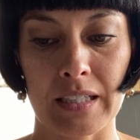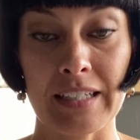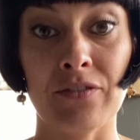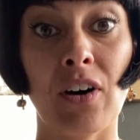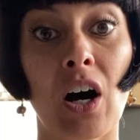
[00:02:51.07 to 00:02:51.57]

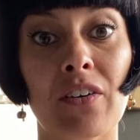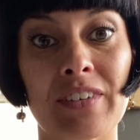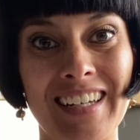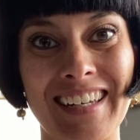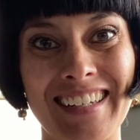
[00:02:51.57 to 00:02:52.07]

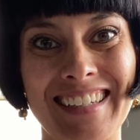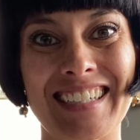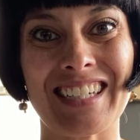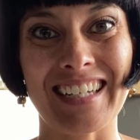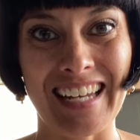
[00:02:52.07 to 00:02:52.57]
evolving
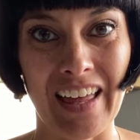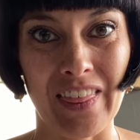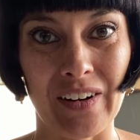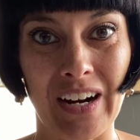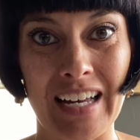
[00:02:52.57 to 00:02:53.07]

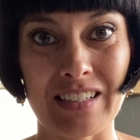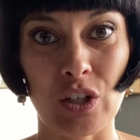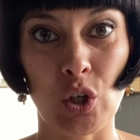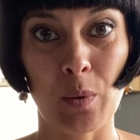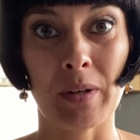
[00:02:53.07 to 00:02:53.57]
together as a
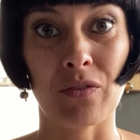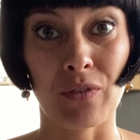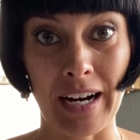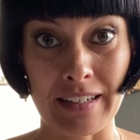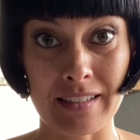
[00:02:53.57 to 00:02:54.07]
human
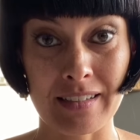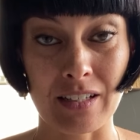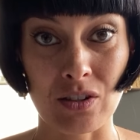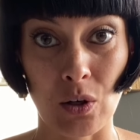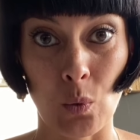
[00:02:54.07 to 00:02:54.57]
race.
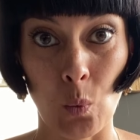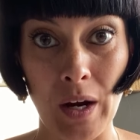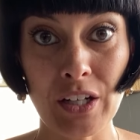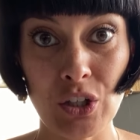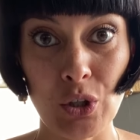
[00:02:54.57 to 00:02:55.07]
So
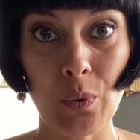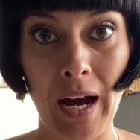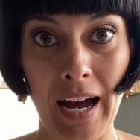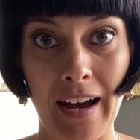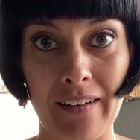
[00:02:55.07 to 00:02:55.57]
when you
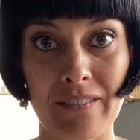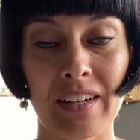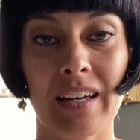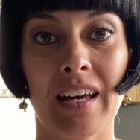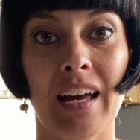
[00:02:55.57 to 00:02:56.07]
have
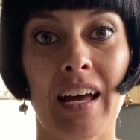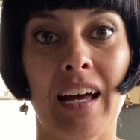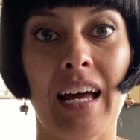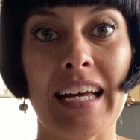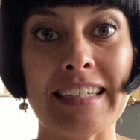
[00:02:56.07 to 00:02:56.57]

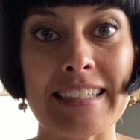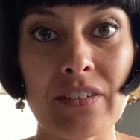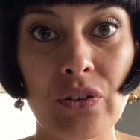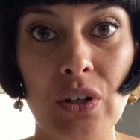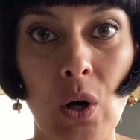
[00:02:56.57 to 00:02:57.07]
a
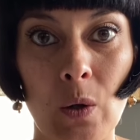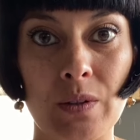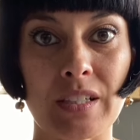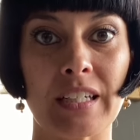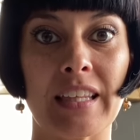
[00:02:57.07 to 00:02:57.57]

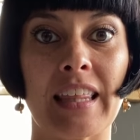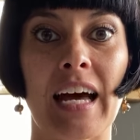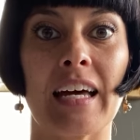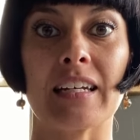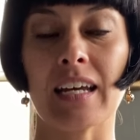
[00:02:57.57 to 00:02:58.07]
difficulty
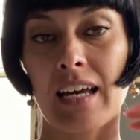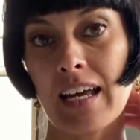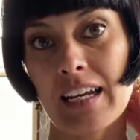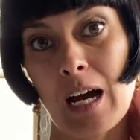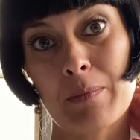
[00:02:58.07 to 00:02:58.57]
that
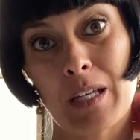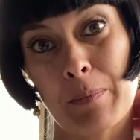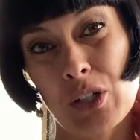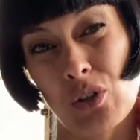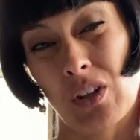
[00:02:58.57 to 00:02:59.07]
comes
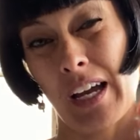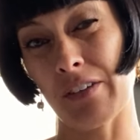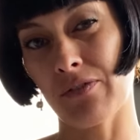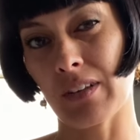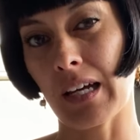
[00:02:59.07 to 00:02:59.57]
up in your
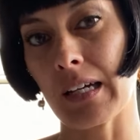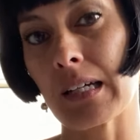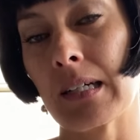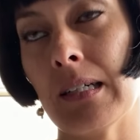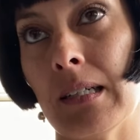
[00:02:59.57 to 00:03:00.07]
life,
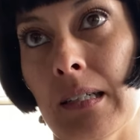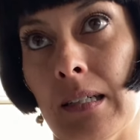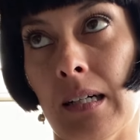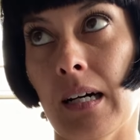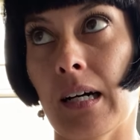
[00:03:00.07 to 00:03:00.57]
like
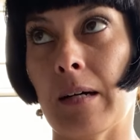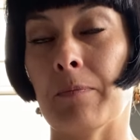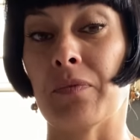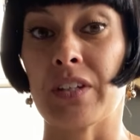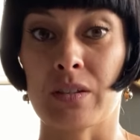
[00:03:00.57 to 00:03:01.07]

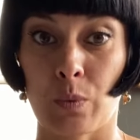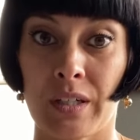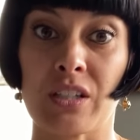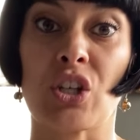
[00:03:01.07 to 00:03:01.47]
this one